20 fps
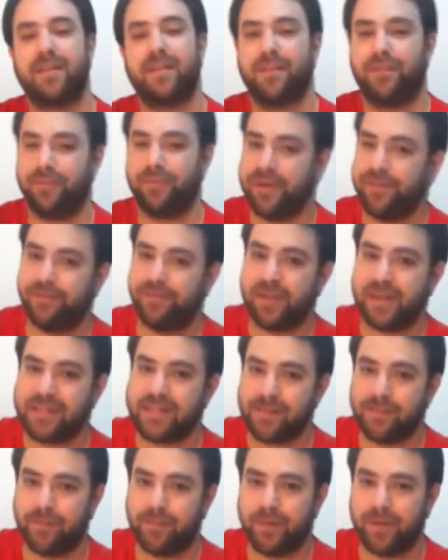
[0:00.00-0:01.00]
3 frets
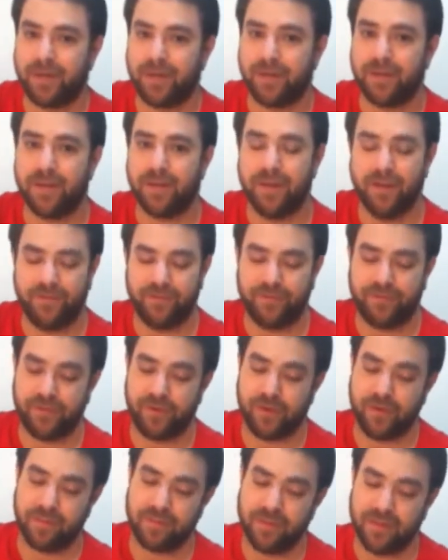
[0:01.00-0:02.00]
apart,
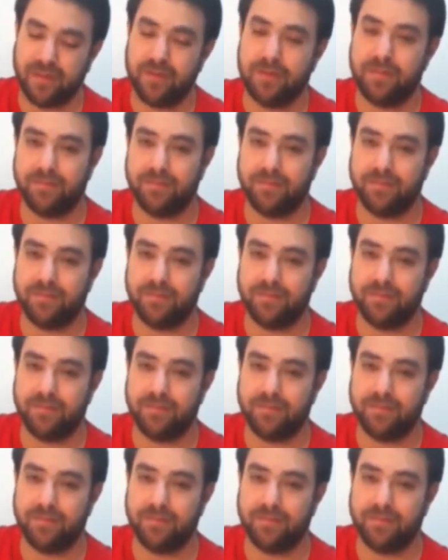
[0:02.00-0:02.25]
from